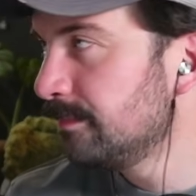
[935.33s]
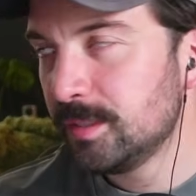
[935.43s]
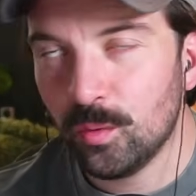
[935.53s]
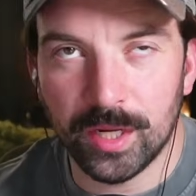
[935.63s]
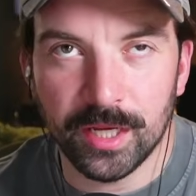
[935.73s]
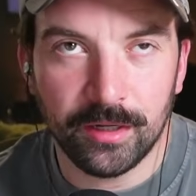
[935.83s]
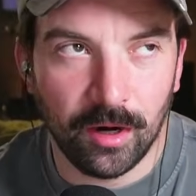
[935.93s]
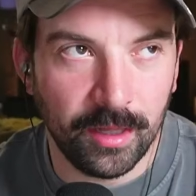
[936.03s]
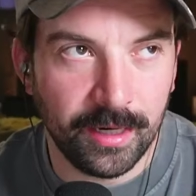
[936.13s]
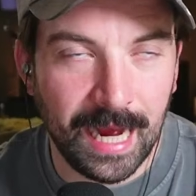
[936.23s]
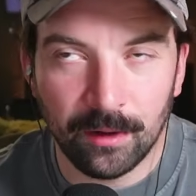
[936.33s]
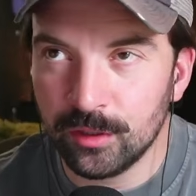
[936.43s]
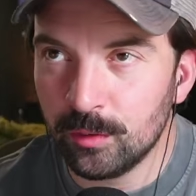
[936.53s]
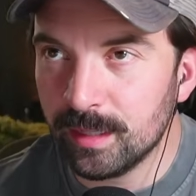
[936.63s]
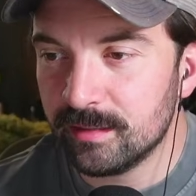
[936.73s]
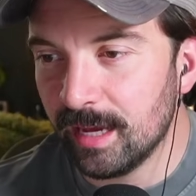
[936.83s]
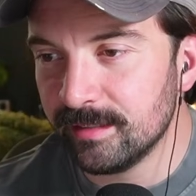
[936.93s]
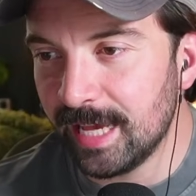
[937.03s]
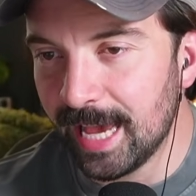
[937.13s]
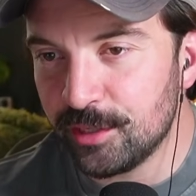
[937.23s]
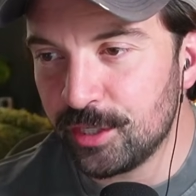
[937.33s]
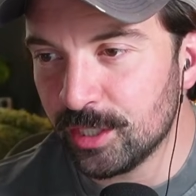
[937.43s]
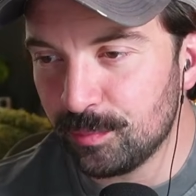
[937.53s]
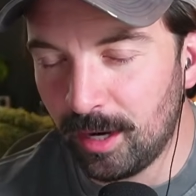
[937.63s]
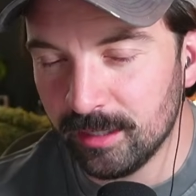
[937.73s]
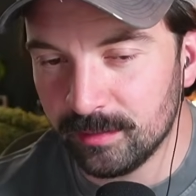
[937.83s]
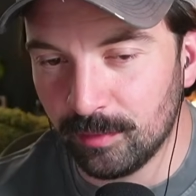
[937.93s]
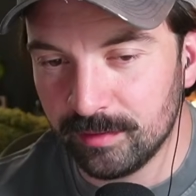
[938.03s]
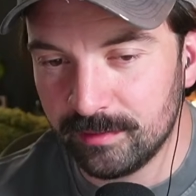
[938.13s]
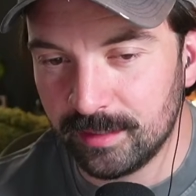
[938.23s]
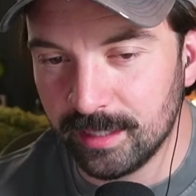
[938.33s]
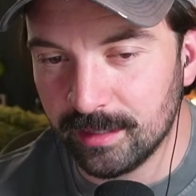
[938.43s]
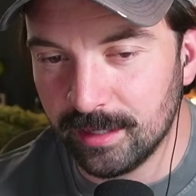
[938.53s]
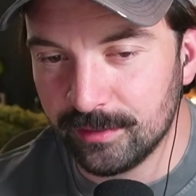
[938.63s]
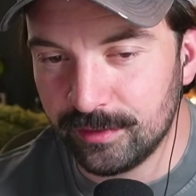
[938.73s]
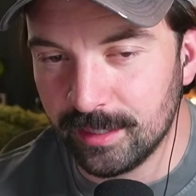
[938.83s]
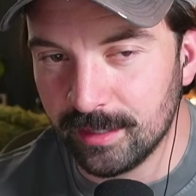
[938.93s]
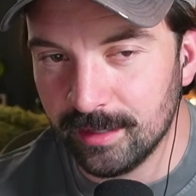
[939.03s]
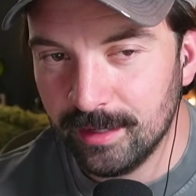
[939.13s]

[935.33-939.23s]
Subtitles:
what do you call it? Houndoom is as edgy as possible. It's the